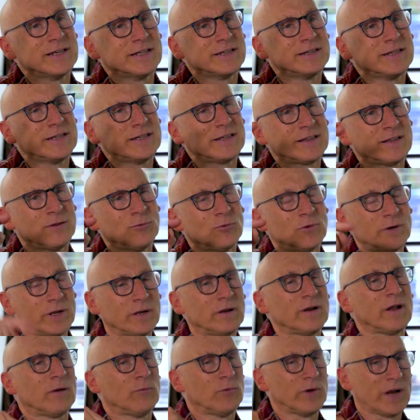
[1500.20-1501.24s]

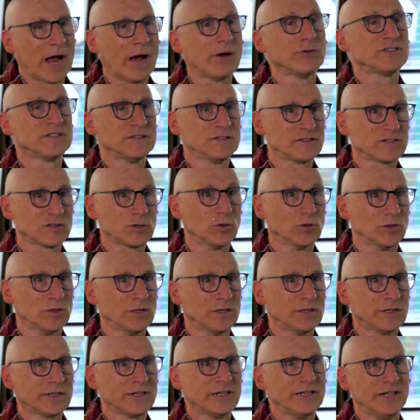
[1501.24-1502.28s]
when I was in
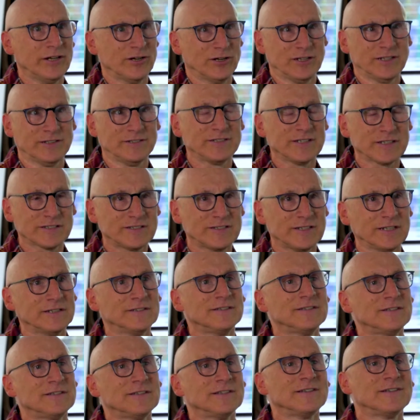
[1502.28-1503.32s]
school in the early
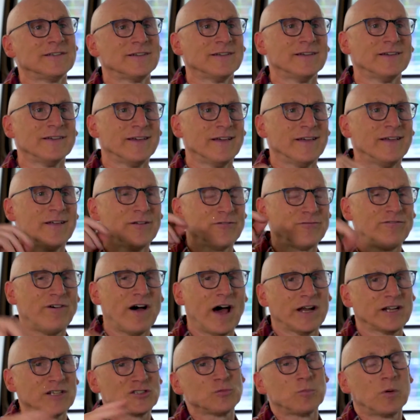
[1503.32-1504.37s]
60s,
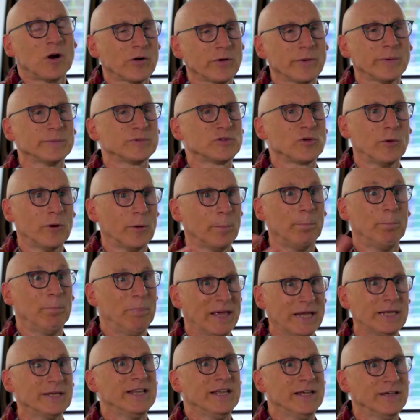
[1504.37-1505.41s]
phonics programs were a
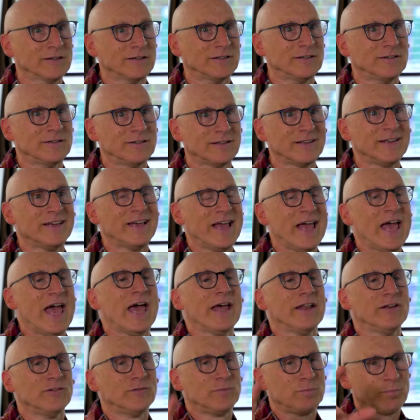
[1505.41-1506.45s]
big deal.
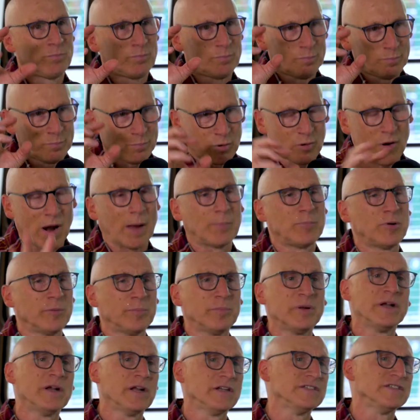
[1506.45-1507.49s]
Okay. And proper
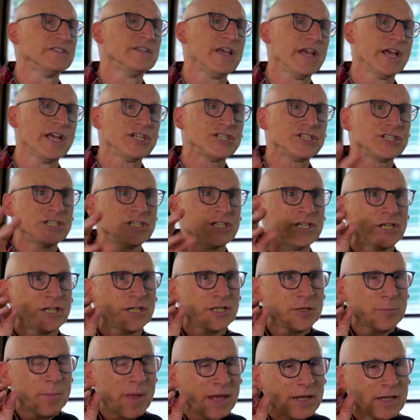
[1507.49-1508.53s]

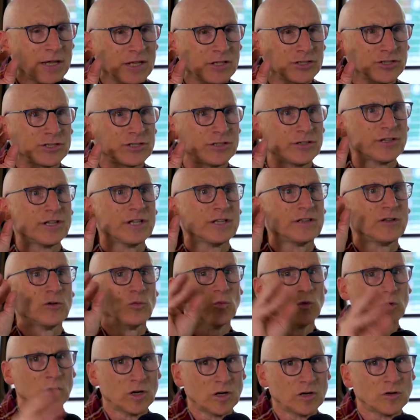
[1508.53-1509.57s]
pronunciation, making sure that the
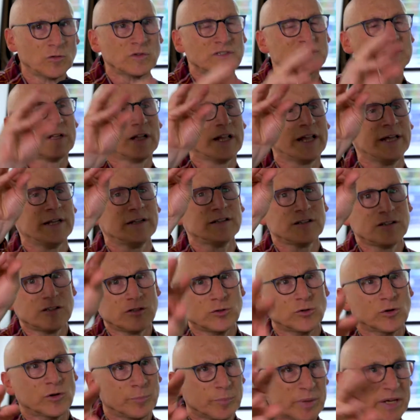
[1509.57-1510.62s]
word was linked
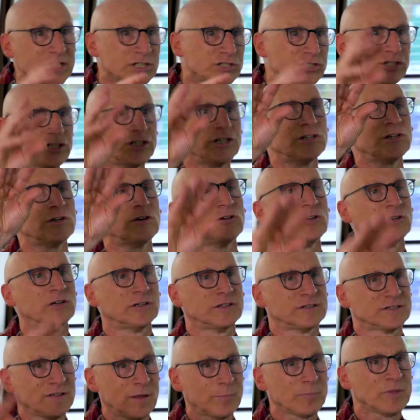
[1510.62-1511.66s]
to a picture
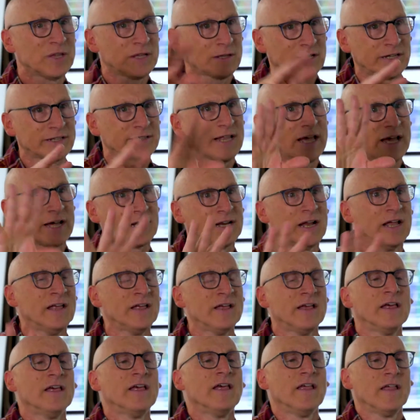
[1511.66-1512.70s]
or something like that.
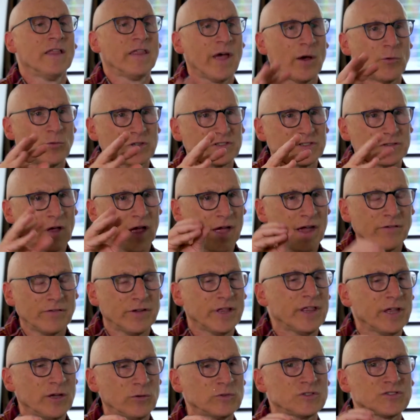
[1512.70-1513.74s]

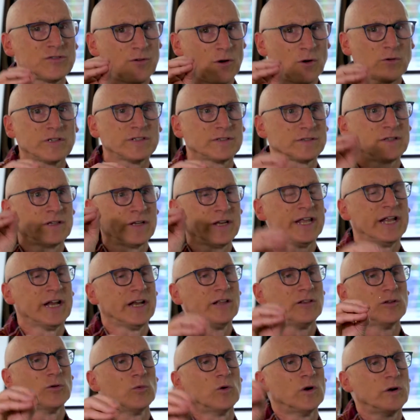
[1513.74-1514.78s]
Everything was focused on
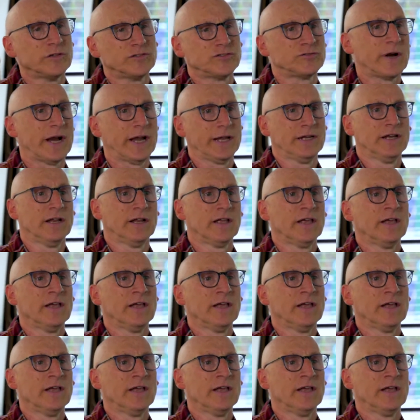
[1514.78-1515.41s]
getting the words right.